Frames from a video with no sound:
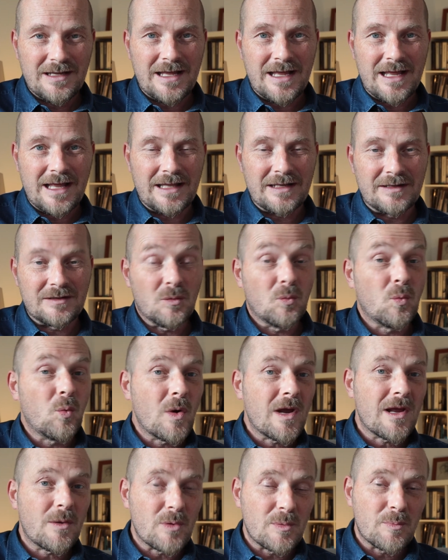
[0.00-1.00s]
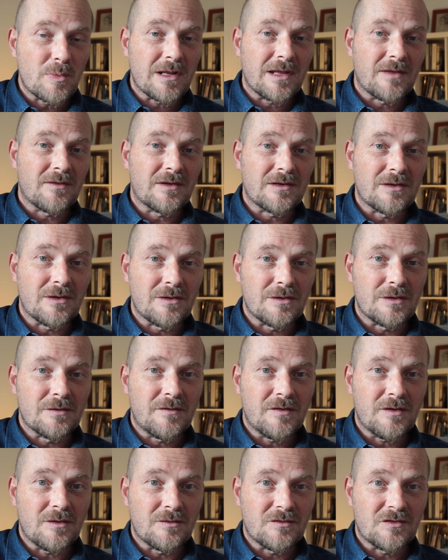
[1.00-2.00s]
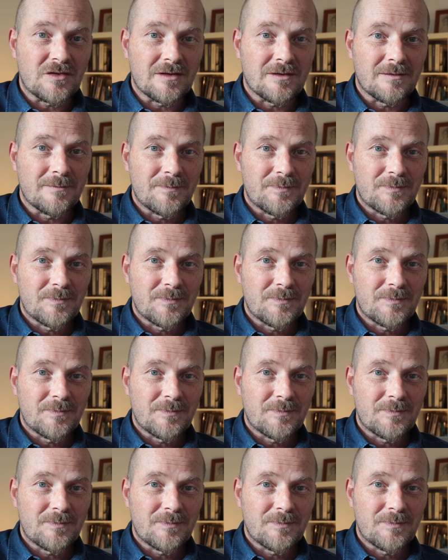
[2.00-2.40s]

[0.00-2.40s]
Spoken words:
and where we plan to go in the future.